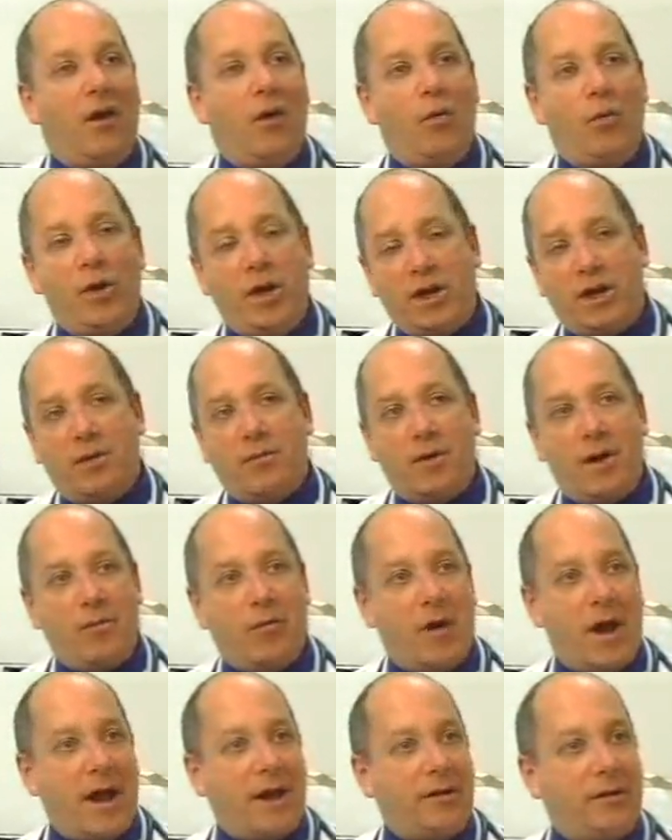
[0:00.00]
a week in my
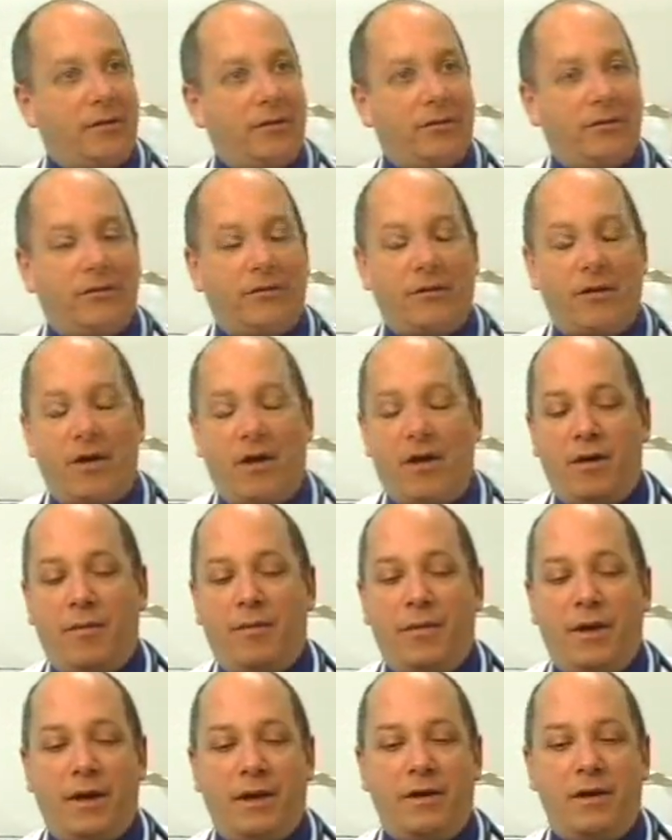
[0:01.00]
practice,
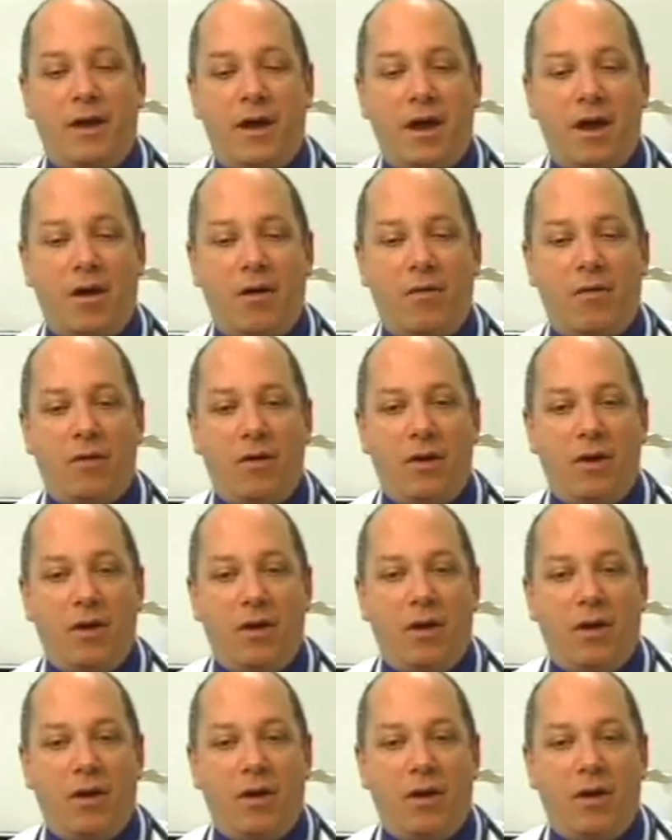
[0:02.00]
um, and now